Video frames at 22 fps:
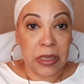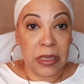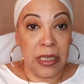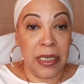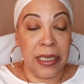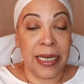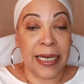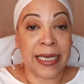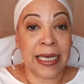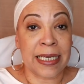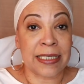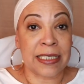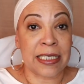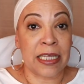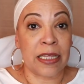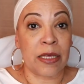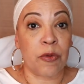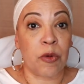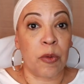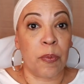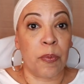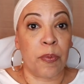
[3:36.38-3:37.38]
And like I
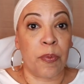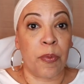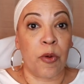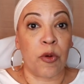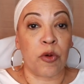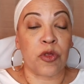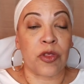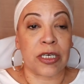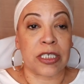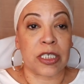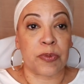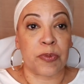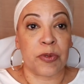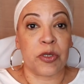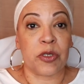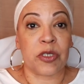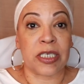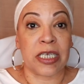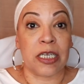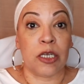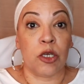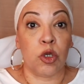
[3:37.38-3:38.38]
said, they were both
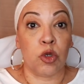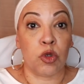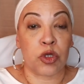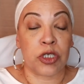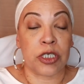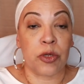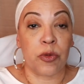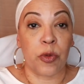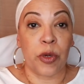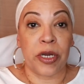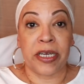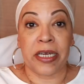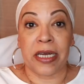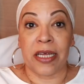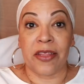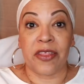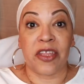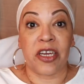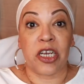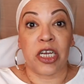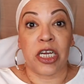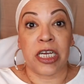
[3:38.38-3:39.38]
experiencing losing weight,
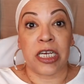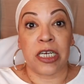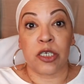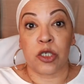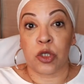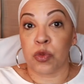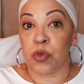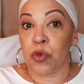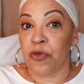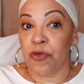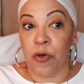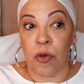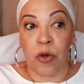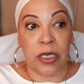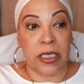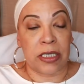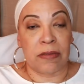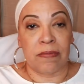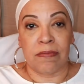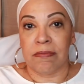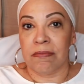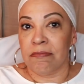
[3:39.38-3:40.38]
and their hairs were
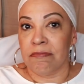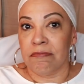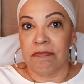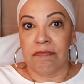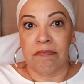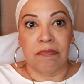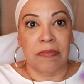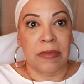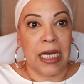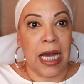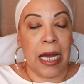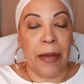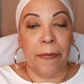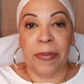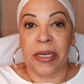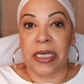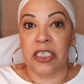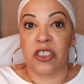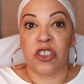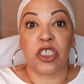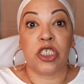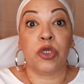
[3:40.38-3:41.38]
falling.
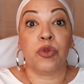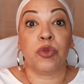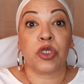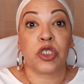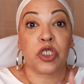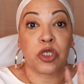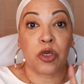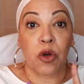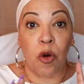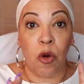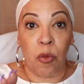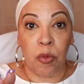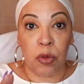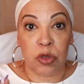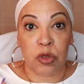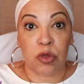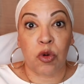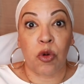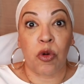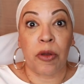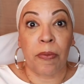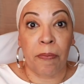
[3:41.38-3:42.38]
She was
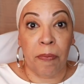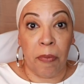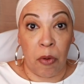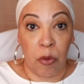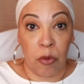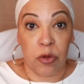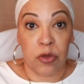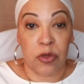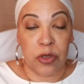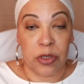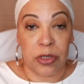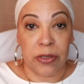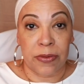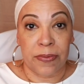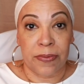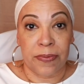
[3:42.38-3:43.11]
almost going bald.